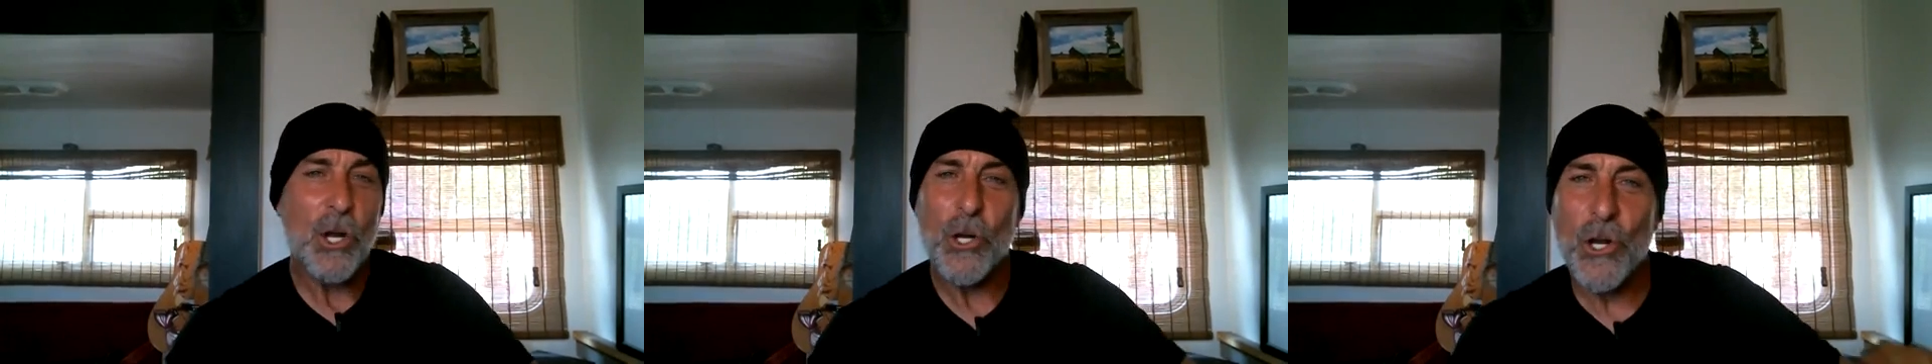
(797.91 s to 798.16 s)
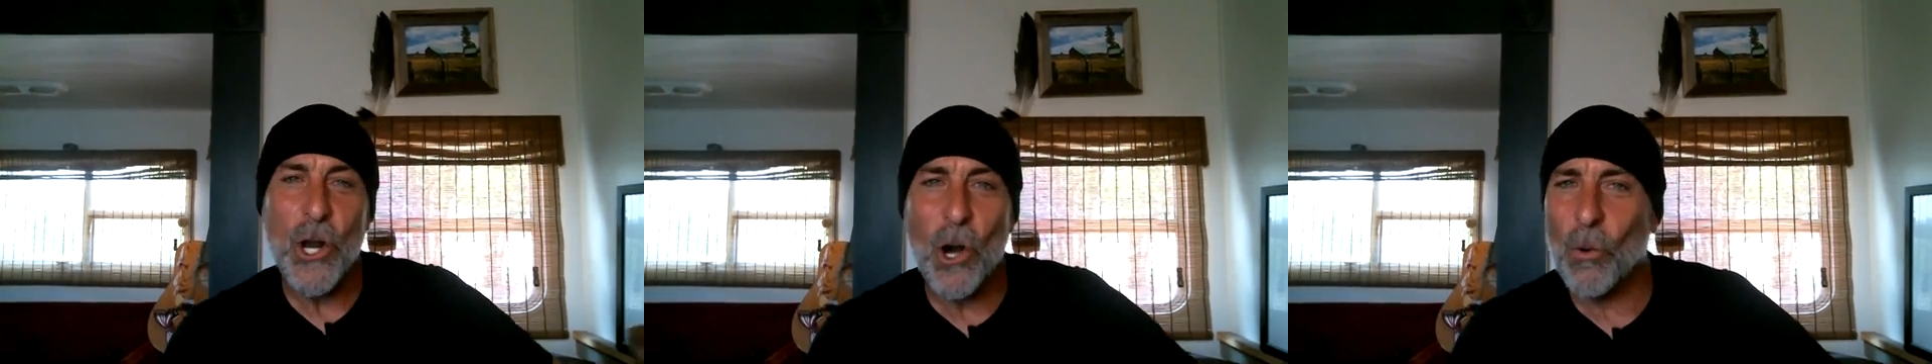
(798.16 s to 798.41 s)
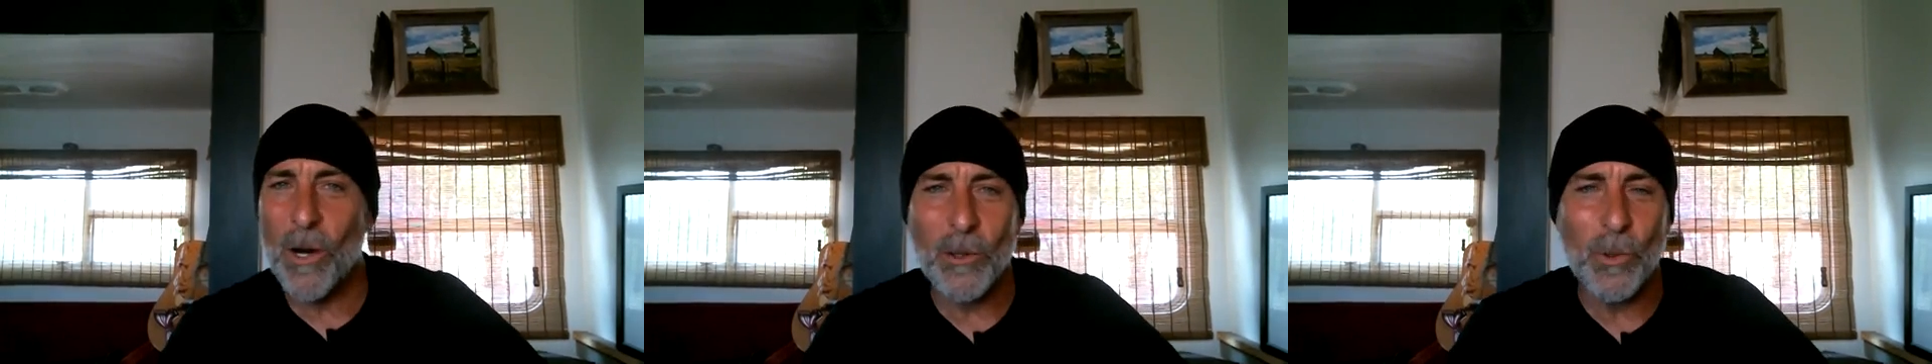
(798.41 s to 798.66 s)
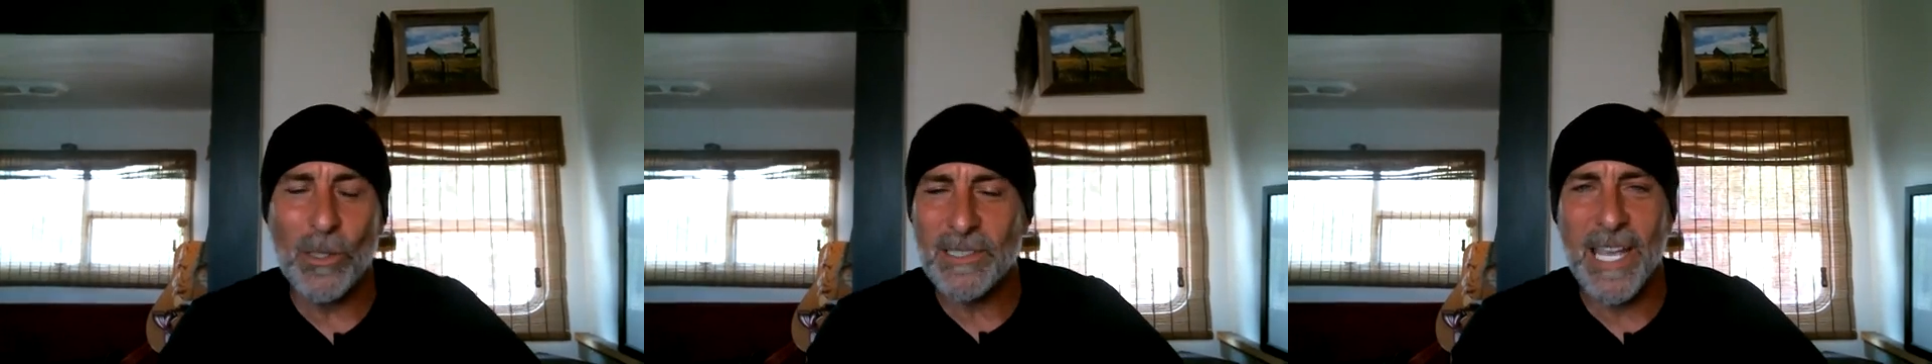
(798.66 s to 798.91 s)
no
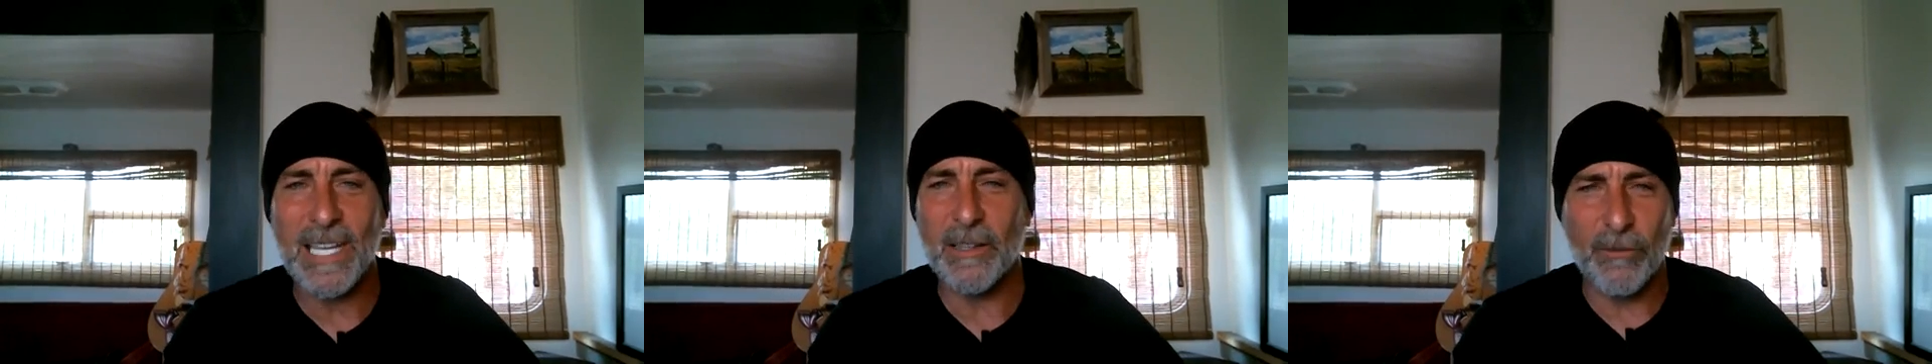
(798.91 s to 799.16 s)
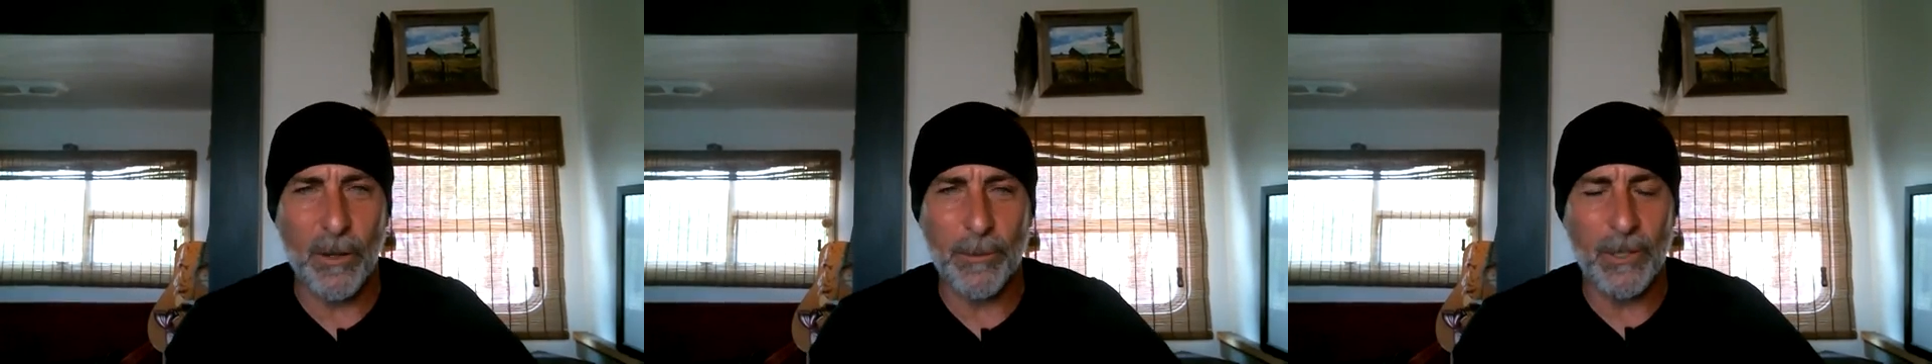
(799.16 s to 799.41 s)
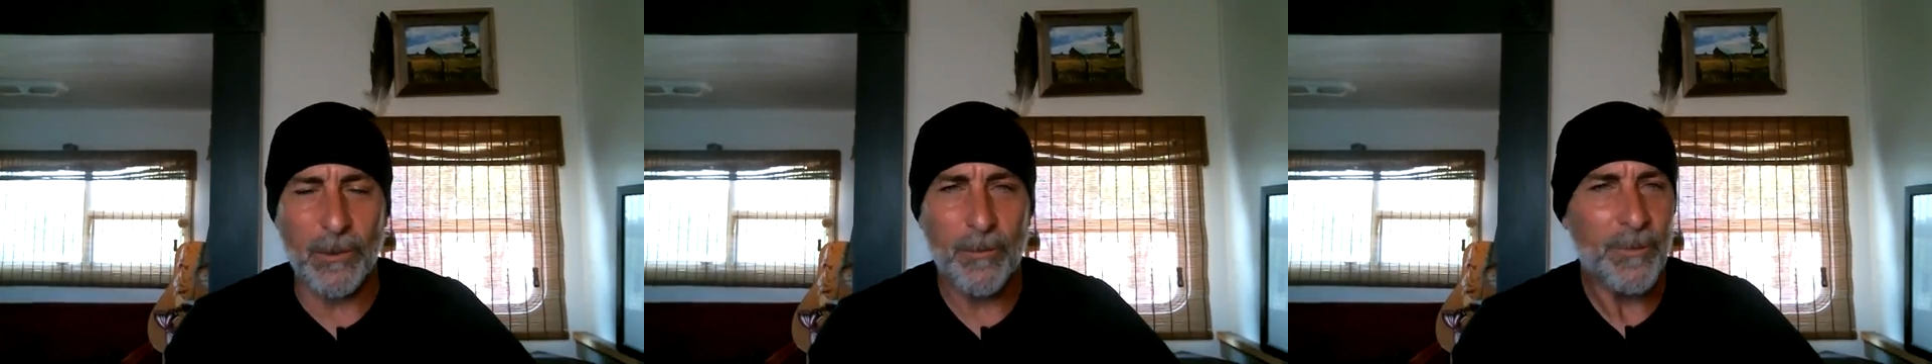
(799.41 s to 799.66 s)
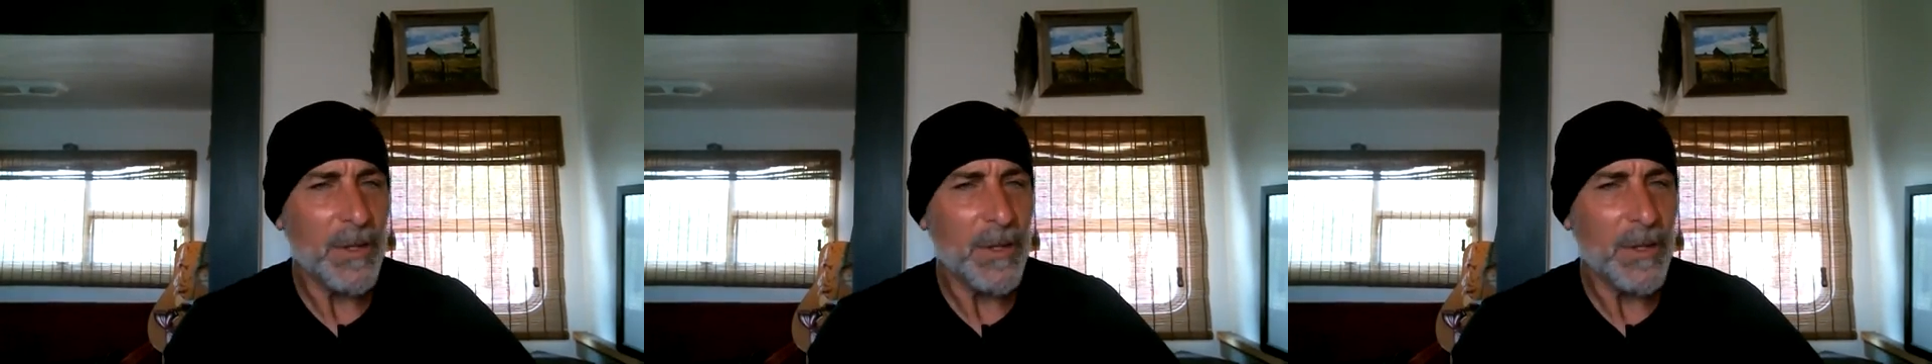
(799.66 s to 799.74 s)
one will take it from you.